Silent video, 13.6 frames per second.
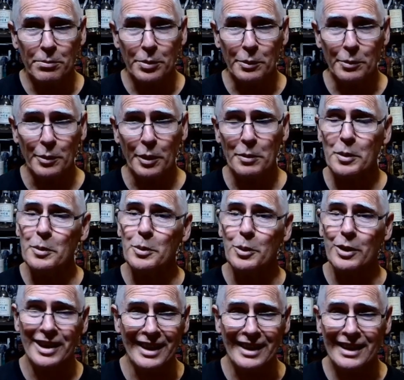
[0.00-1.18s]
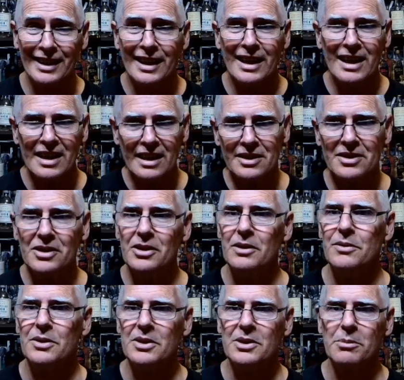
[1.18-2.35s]
People, my people, yes, you've
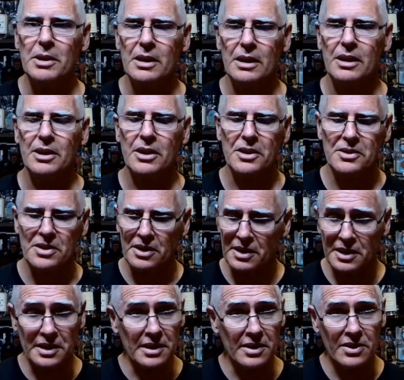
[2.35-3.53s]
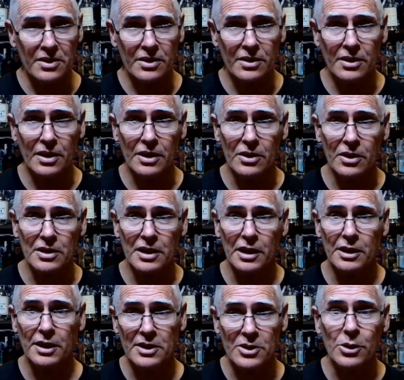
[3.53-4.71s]
just immediately noticed that this is the cocktail
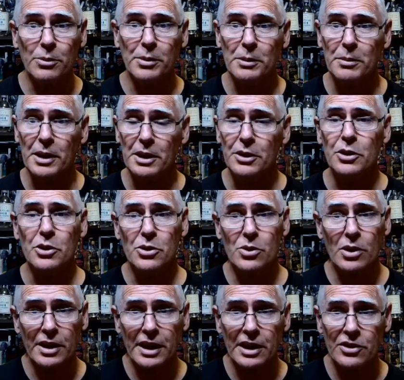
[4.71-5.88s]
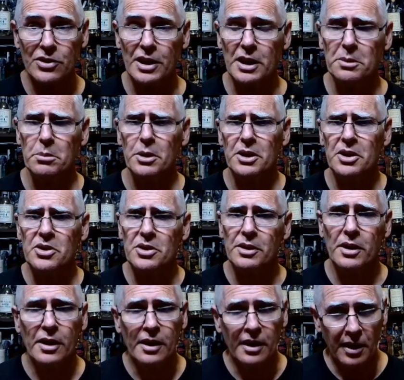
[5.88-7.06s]
that's not being made in the usual location out in my kitchen.
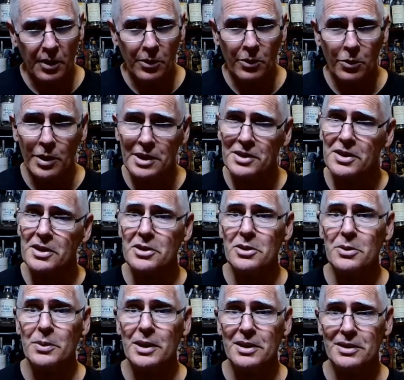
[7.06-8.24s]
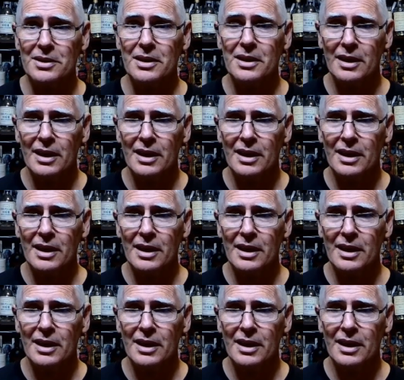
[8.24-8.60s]
Why is this, you ask?